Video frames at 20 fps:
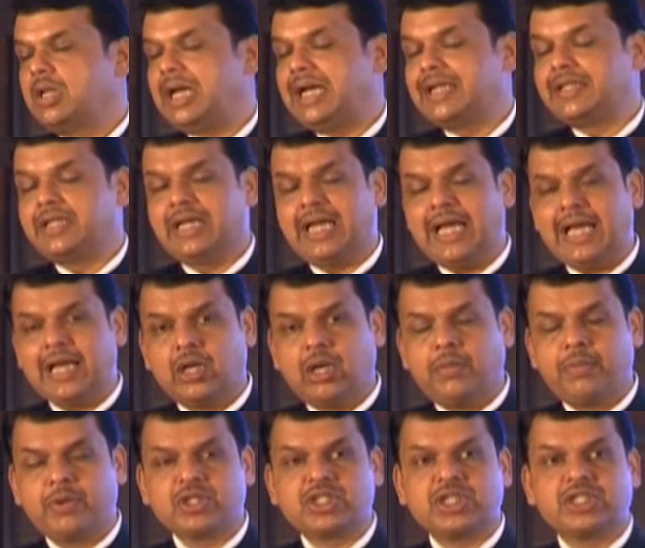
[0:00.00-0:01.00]
I think
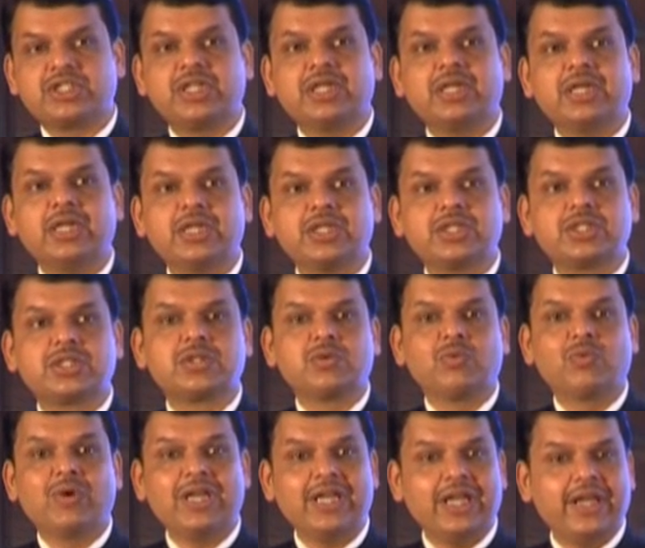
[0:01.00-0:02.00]
agro-processing
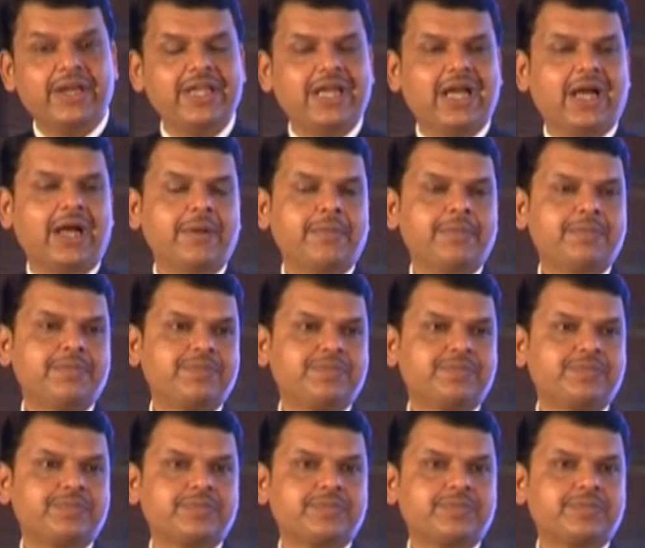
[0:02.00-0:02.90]
is one area